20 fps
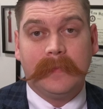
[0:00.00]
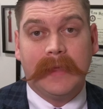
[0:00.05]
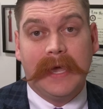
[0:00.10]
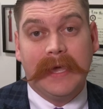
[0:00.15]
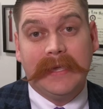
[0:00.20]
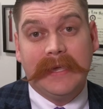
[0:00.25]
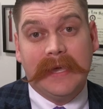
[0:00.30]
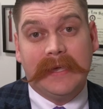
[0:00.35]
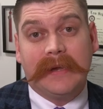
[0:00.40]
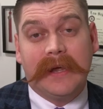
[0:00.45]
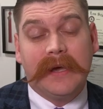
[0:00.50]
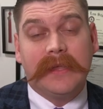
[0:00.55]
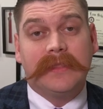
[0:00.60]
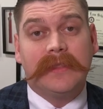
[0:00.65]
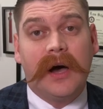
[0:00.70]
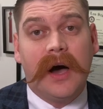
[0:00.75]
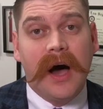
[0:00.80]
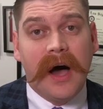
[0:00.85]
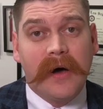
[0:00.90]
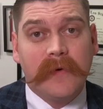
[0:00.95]
Again,
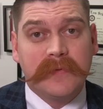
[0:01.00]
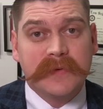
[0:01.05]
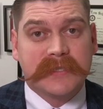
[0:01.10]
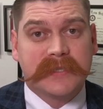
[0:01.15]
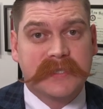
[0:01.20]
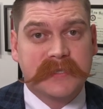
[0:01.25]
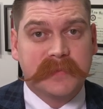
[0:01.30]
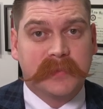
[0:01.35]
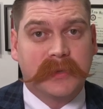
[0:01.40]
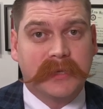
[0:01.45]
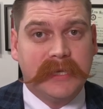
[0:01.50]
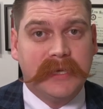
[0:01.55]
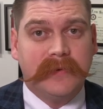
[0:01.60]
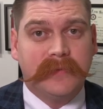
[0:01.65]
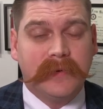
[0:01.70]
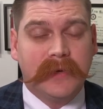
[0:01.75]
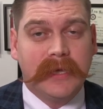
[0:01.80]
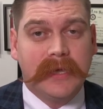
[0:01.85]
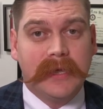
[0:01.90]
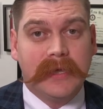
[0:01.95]
the officers believe